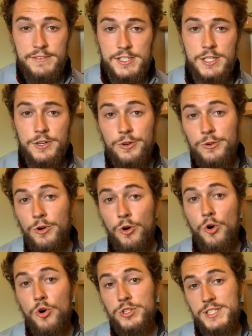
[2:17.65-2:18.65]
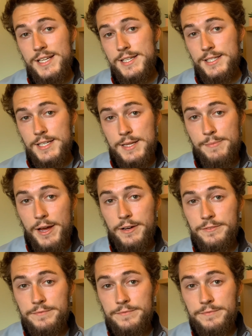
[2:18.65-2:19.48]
us a call or send us an email.